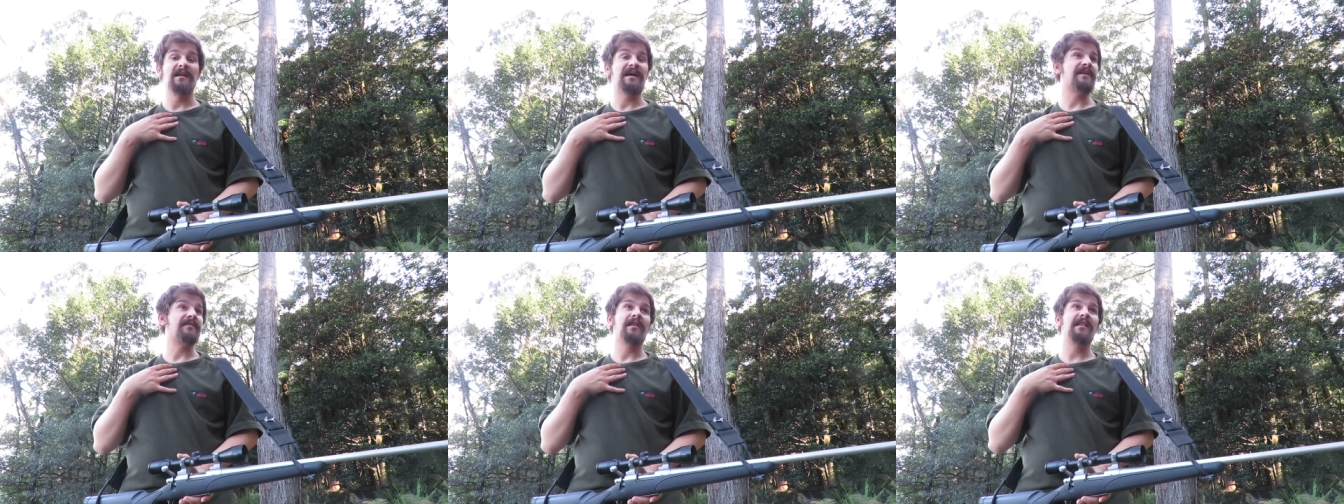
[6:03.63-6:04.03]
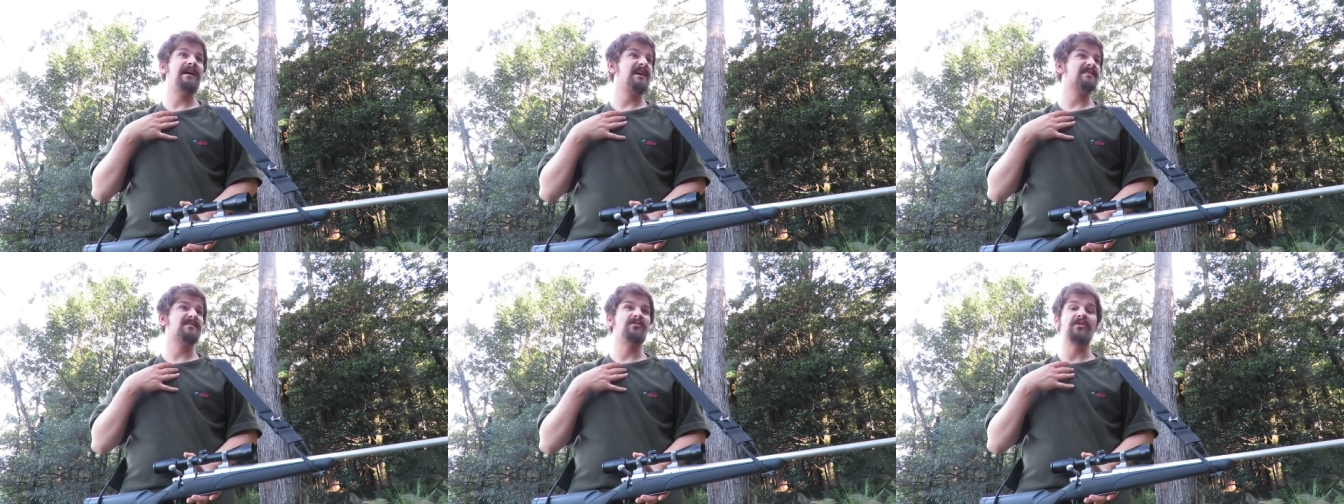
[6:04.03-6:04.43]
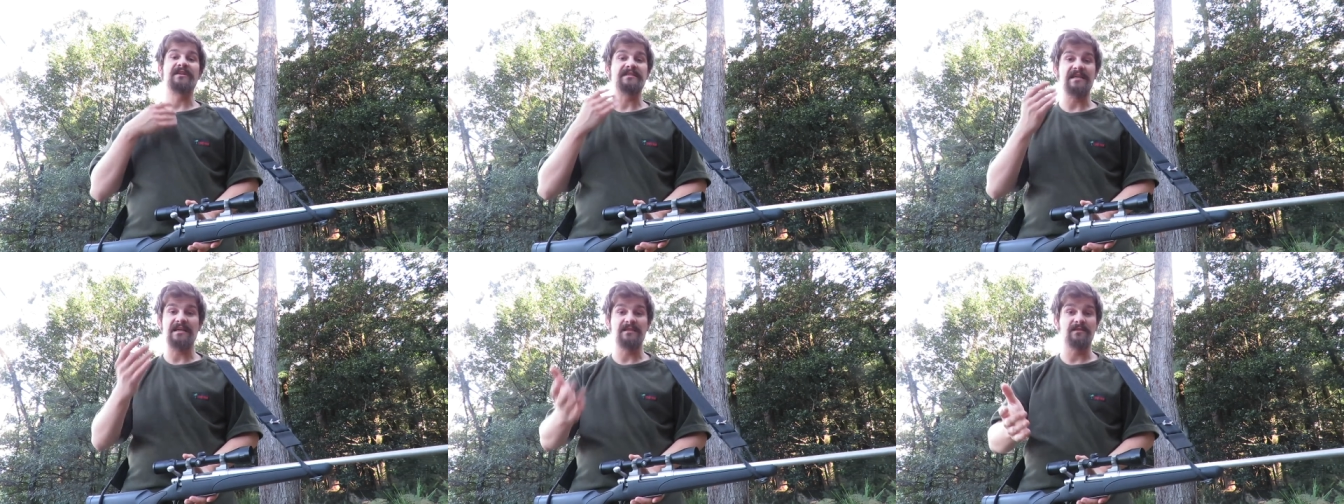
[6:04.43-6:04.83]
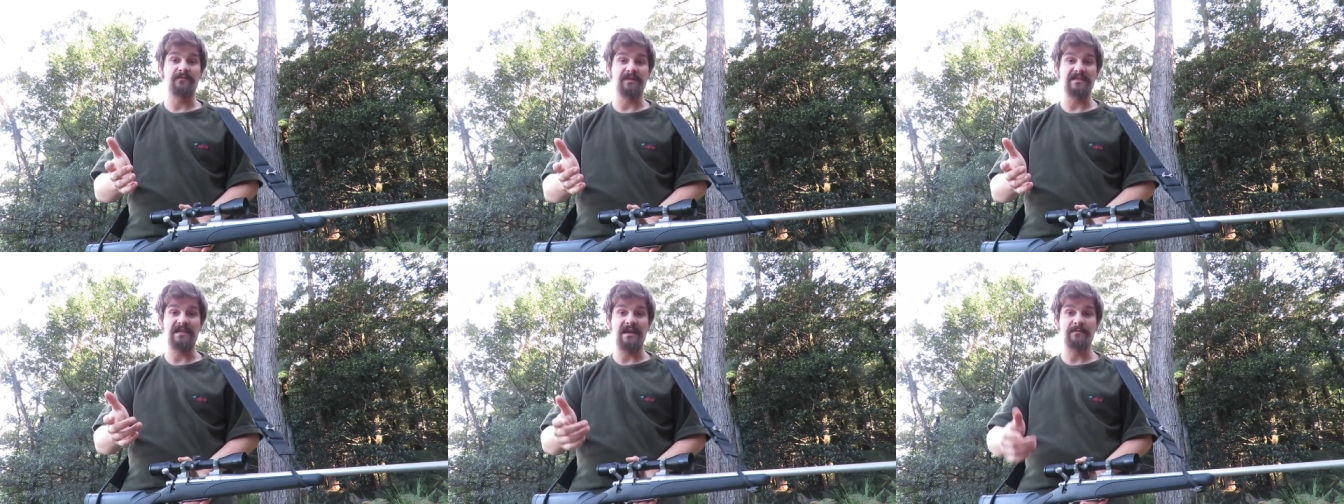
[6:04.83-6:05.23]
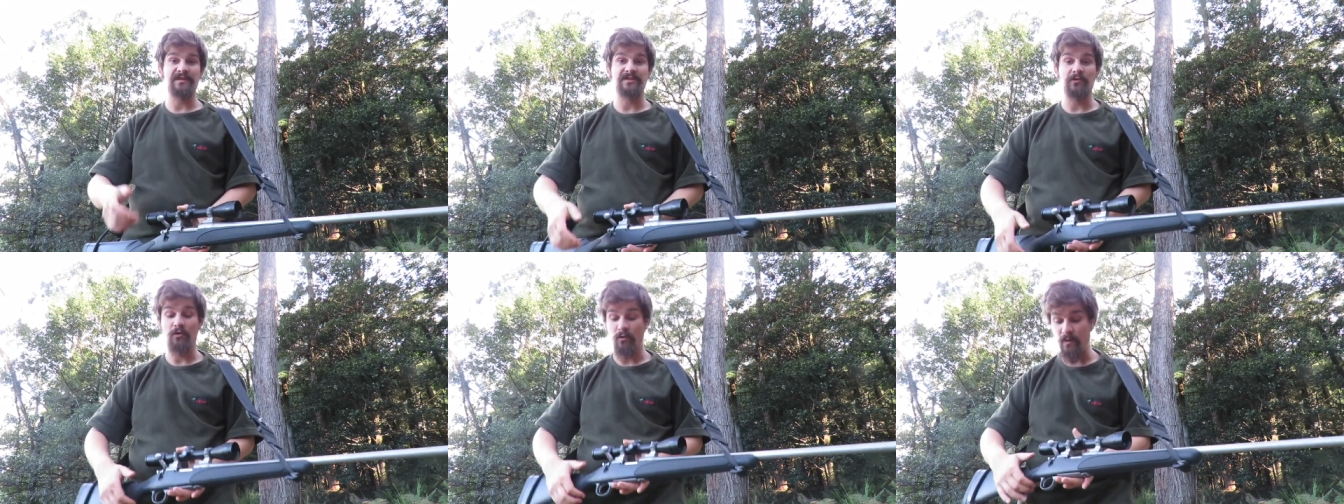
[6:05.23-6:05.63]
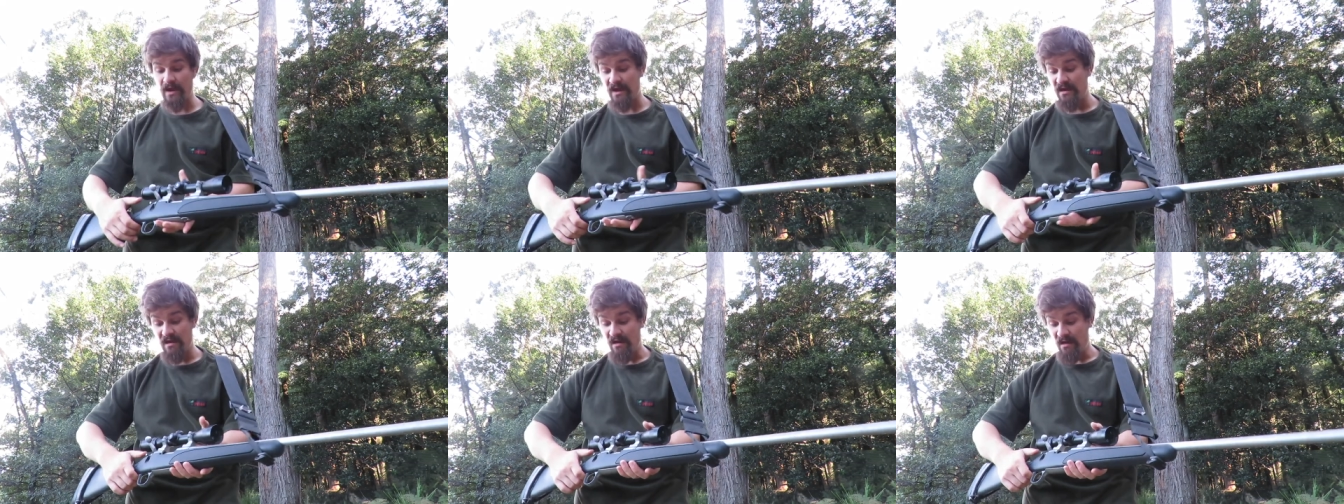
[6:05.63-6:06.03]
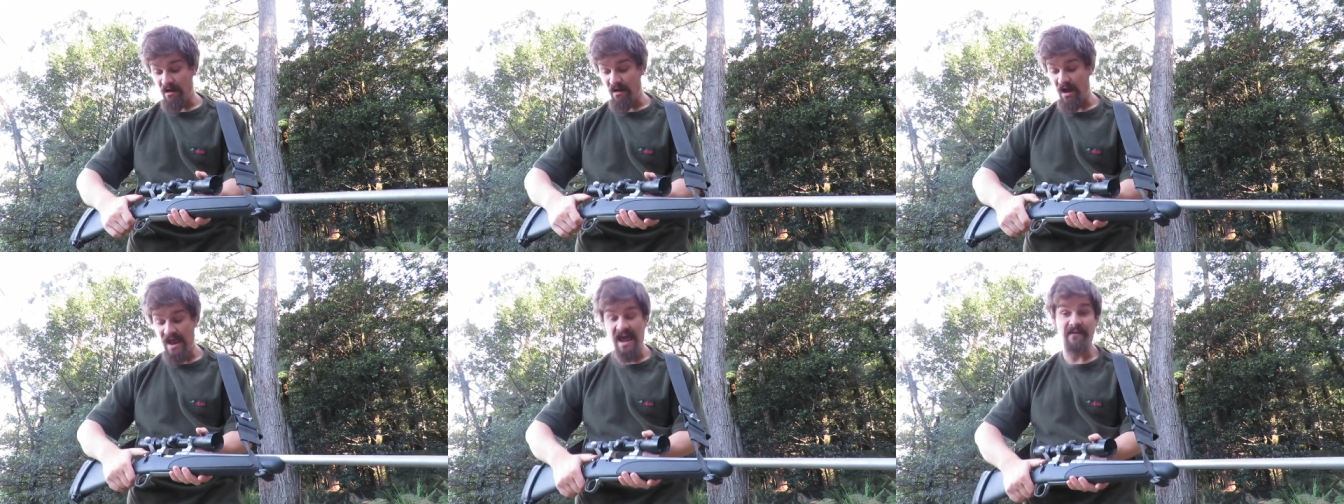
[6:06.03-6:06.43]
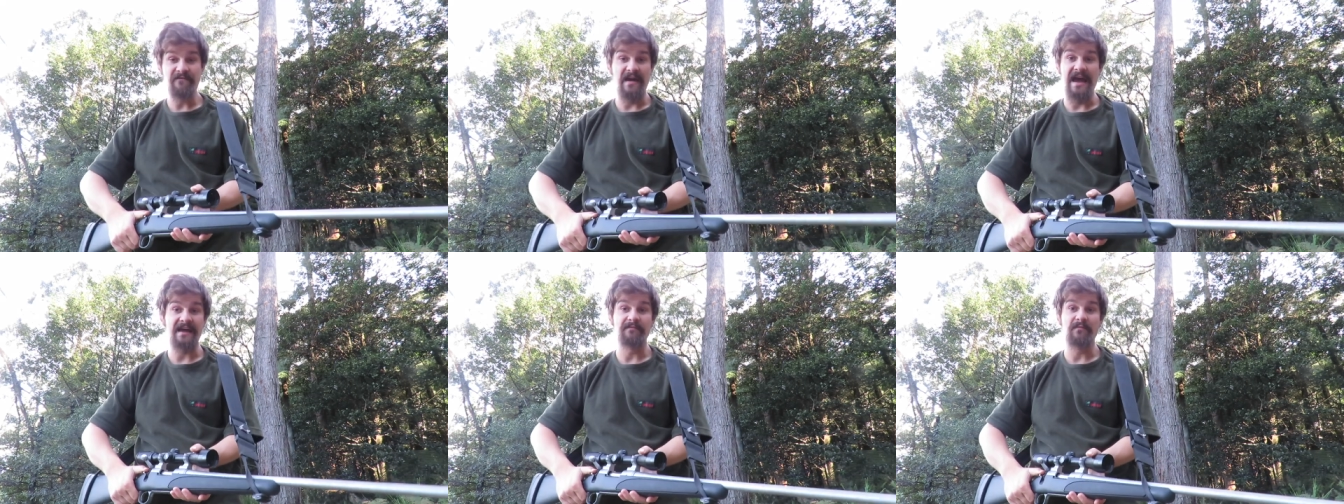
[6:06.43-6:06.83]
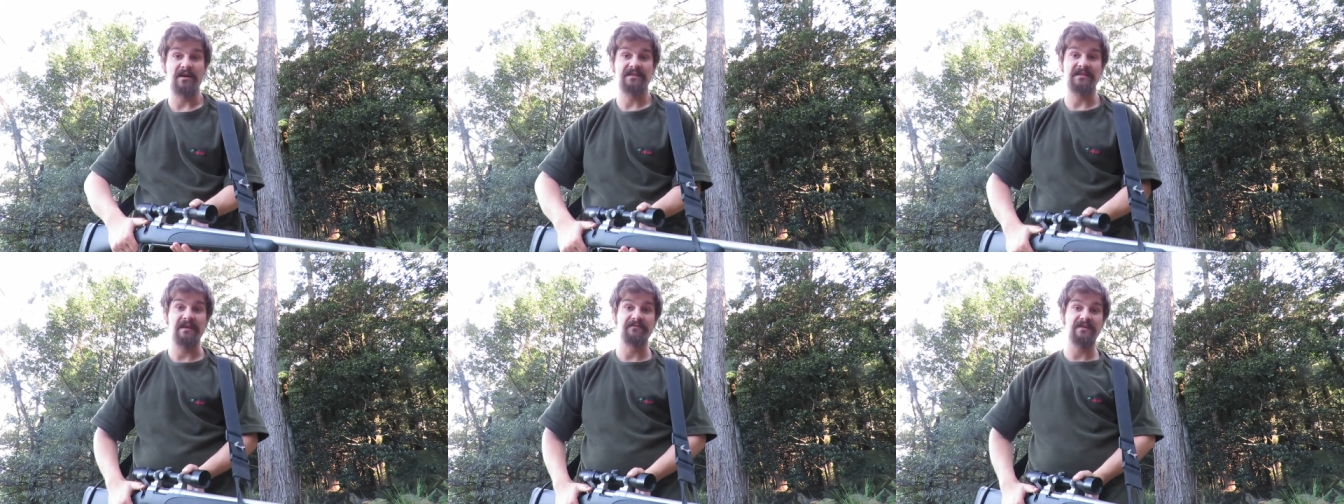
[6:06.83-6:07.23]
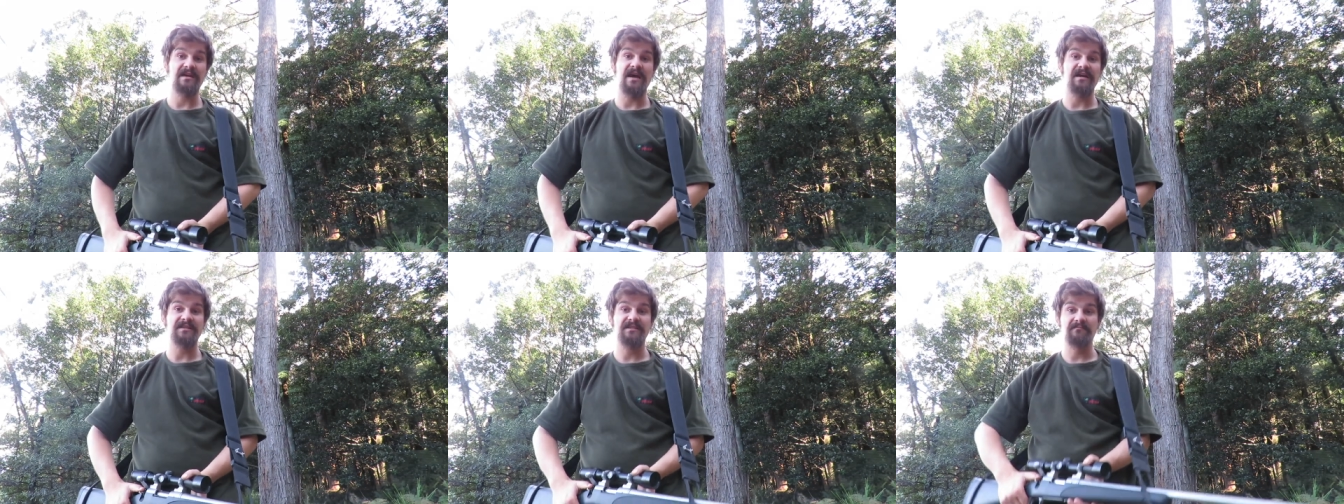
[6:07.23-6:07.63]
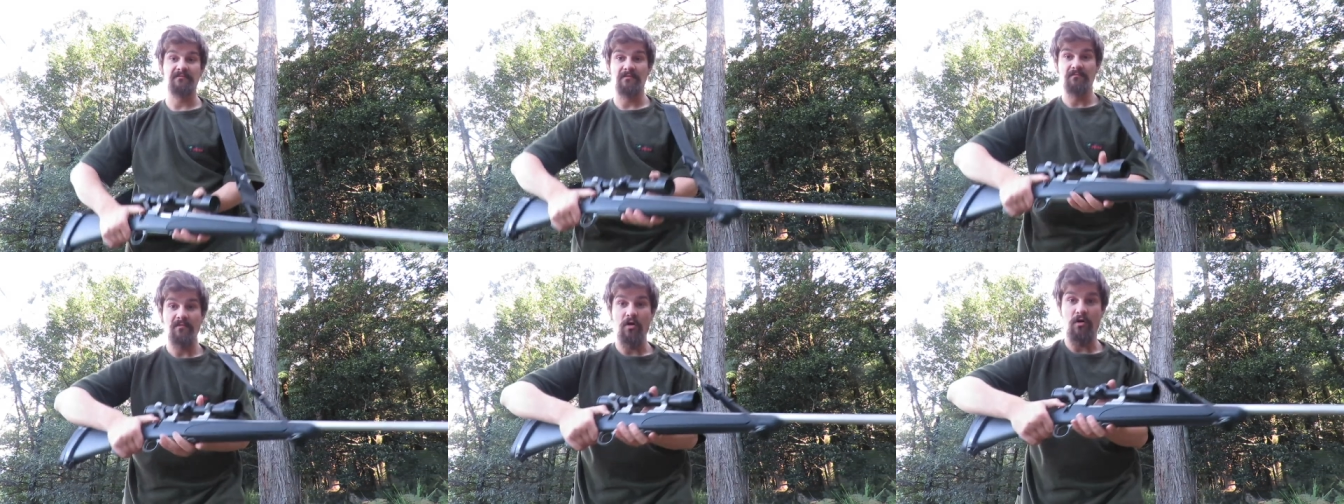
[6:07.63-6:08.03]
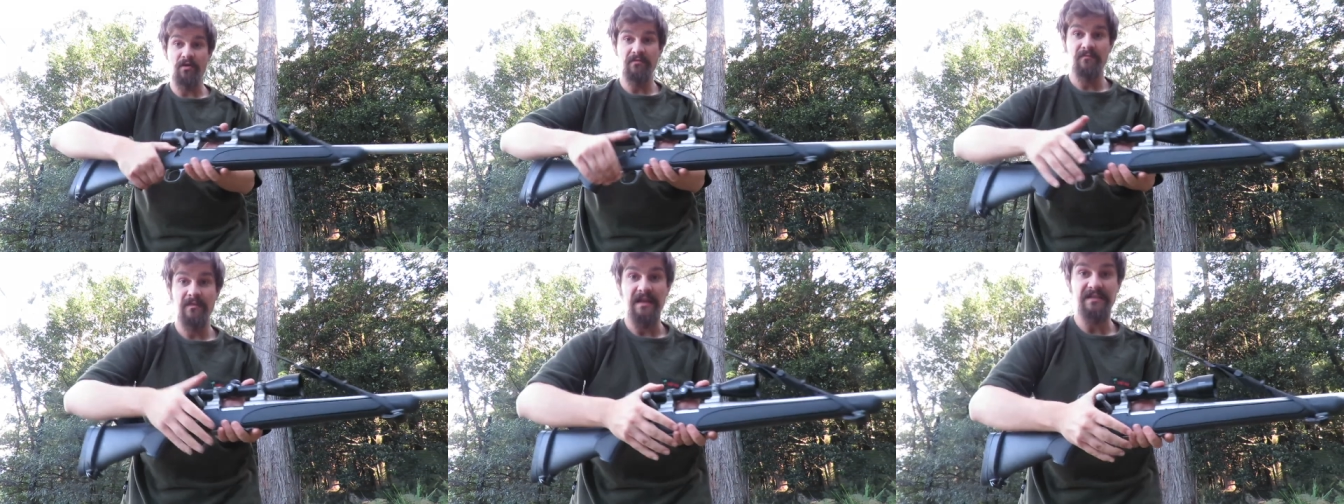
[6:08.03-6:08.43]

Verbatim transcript: like in the last 30 seconds of a sambar stalk where I have had my safety catch on,